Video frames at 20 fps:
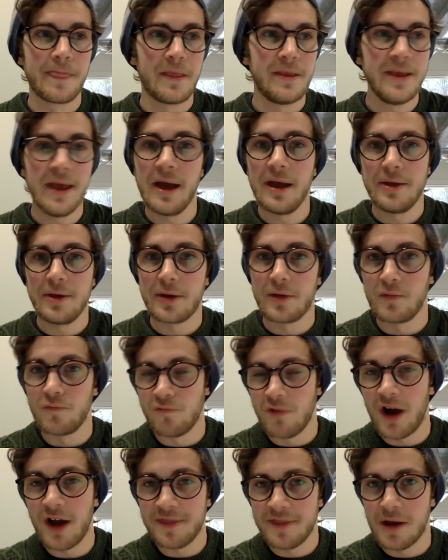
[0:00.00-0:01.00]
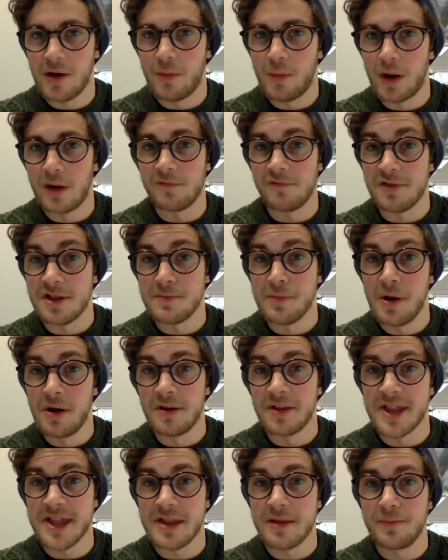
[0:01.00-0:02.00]
yeah, you can write that one
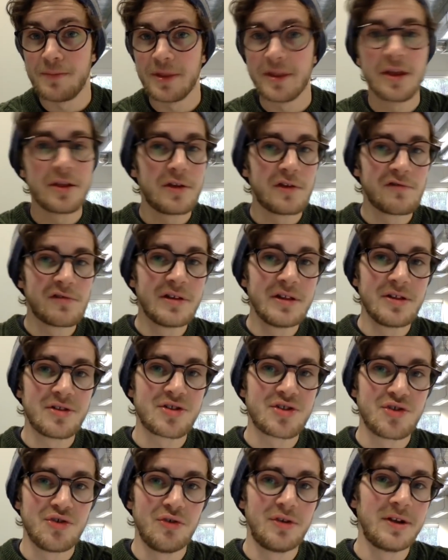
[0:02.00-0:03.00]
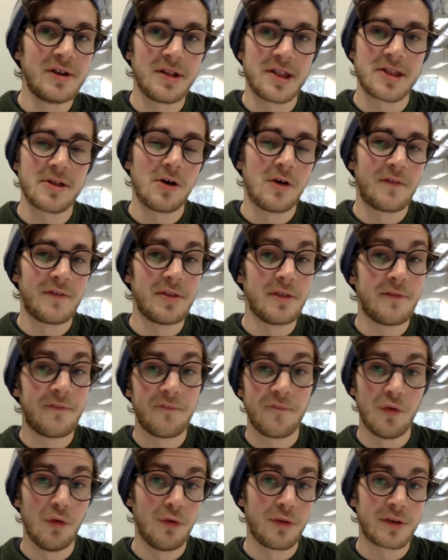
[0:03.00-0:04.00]
response, but then you're really shooting yourself in the
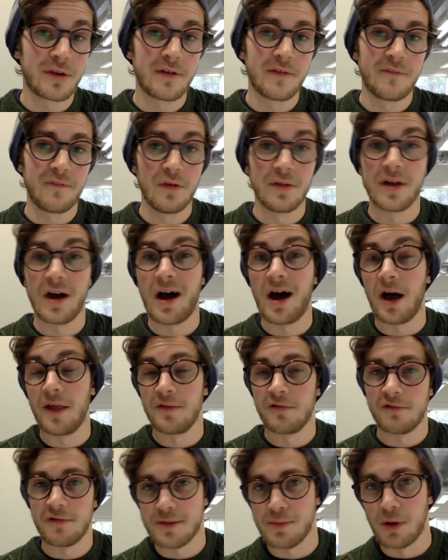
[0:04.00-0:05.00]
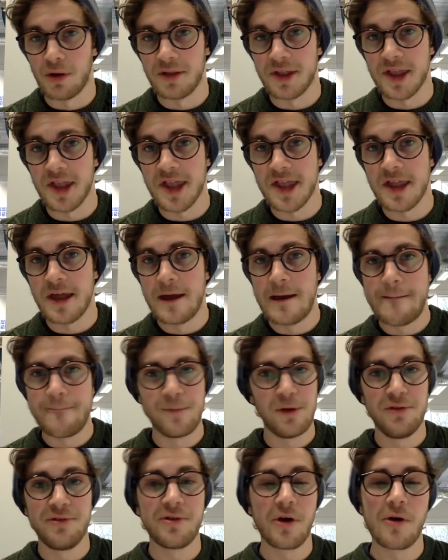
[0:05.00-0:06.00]
foot for the other responses.
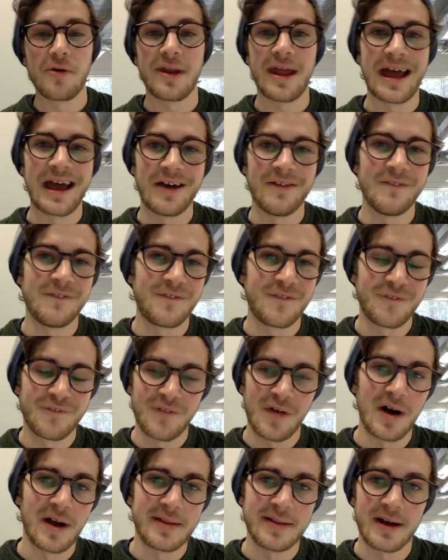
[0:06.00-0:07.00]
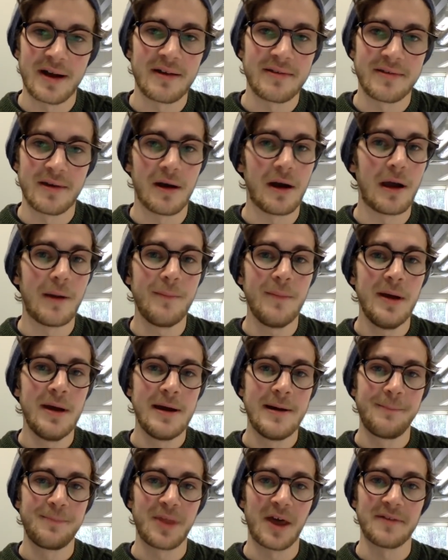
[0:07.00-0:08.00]
You don't have finite time,
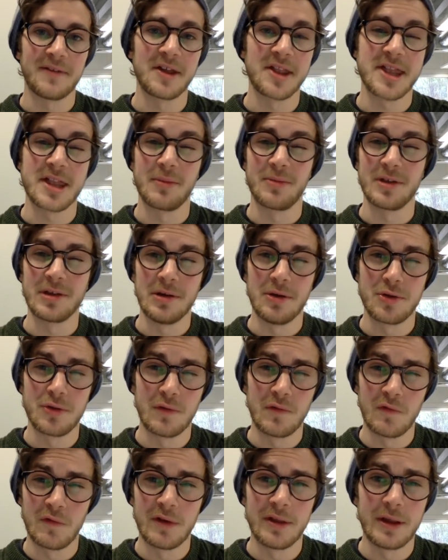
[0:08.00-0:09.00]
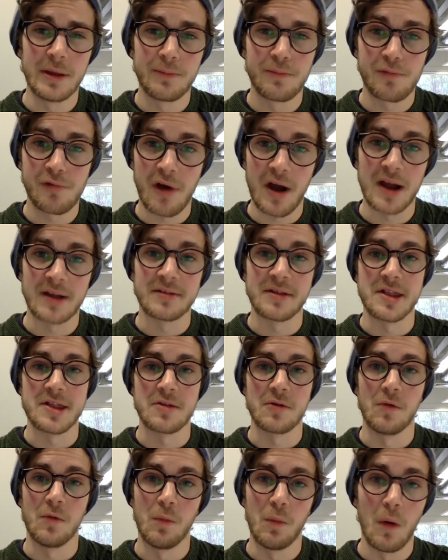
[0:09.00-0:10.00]
and that's something you should really
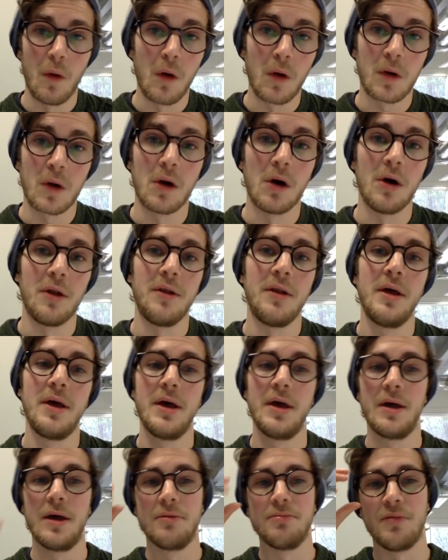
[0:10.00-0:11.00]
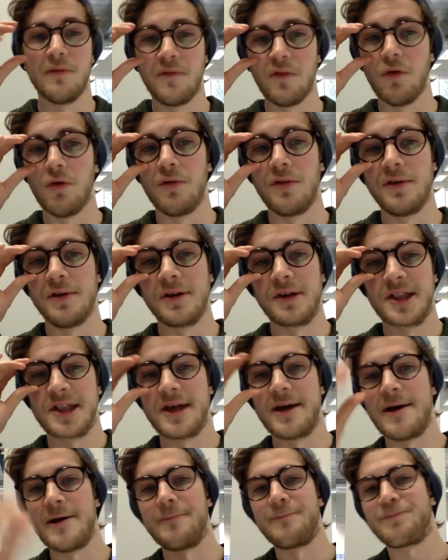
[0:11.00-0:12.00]
practice or work on before the exam.